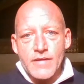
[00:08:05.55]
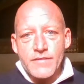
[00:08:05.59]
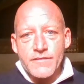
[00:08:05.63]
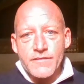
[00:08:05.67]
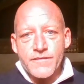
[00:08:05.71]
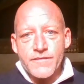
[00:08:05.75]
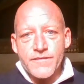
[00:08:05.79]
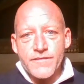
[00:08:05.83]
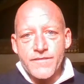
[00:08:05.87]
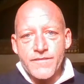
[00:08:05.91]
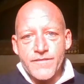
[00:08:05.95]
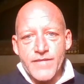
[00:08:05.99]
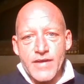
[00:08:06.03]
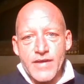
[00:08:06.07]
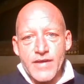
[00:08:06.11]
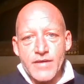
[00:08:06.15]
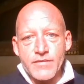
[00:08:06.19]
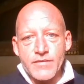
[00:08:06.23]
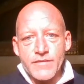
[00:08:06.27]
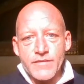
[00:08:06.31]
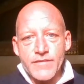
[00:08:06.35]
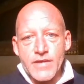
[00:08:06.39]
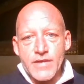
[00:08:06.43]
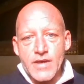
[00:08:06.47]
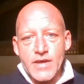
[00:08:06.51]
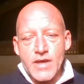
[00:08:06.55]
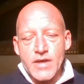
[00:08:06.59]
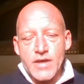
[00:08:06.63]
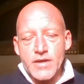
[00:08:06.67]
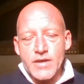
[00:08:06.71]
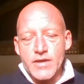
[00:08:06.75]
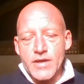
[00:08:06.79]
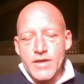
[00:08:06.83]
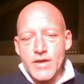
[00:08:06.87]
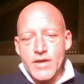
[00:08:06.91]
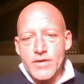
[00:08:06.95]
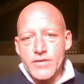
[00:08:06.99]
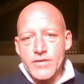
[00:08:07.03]
fear of the
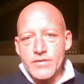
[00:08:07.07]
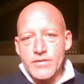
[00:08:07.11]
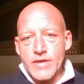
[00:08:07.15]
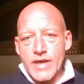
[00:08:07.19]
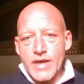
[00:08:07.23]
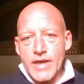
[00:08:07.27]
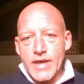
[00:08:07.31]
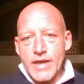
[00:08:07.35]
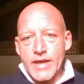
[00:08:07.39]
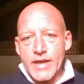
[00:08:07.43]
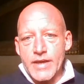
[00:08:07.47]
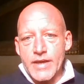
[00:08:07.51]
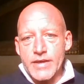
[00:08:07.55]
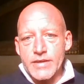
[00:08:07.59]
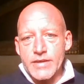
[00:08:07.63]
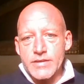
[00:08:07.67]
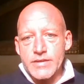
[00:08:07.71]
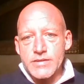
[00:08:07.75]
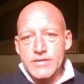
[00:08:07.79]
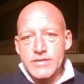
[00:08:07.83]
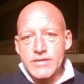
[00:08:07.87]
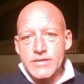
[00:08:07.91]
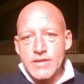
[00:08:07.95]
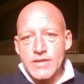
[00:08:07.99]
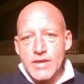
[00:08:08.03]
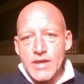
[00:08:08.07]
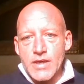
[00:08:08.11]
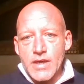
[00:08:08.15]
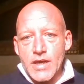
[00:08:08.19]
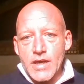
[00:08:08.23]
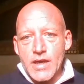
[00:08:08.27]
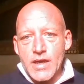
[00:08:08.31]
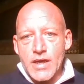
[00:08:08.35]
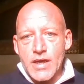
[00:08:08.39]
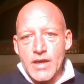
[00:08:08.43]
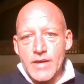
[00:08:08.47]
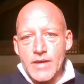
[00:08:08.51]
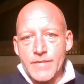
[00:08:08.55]
unknown and
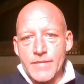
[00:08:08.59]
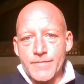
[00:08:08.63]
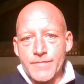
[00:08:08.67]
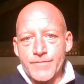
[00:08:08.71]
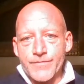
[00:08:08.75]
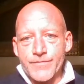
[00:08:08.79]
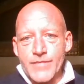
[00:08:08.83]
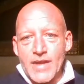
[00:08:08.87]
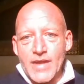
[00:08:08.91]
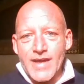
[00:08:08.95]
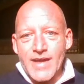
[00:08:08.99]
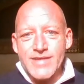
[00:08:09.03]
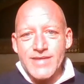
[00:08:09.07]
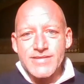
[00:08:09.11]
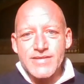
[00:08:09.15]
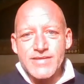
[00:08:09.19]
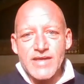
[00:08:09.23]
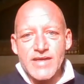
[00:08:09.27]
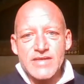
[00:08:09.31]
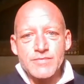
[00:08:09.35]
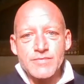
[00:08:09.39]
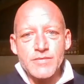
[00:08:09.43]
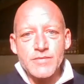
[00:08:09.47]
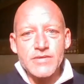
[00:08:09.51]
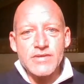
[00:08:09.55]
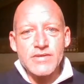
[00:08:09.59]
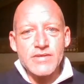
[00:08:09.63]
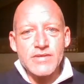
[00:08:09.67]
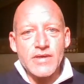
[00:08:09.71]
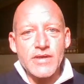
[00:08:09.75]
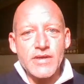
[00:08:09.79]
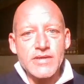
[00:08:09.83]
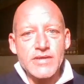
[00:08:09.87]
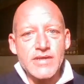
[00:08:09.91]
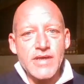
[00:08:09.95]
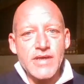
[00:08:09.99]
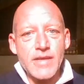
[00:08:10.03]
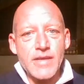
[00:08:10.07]
a desperate
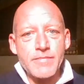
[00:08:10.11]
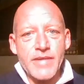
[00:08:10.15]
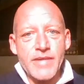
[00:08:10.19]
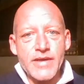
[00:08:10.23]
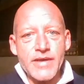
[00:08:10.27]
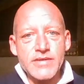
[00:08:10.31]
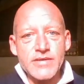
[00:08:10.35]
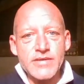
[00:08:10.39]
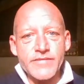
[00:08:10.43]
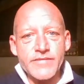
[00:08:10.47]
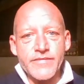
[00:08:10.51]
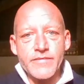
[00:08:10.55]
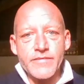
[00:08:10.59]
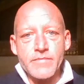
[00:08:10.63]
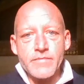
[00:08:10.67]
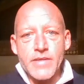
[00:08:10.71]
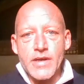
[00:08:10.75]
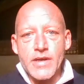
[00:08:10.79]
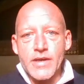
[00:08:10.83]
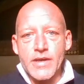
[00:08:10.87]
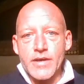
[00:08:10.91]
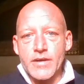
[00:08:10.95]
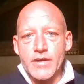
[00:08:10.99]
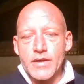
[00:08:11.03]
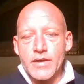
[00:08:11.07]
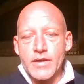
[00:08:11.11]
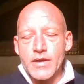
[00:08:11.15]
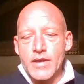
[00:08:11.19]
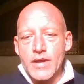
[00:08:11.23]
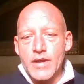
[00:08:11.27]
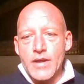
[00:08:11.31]
desire to get back to the familiar,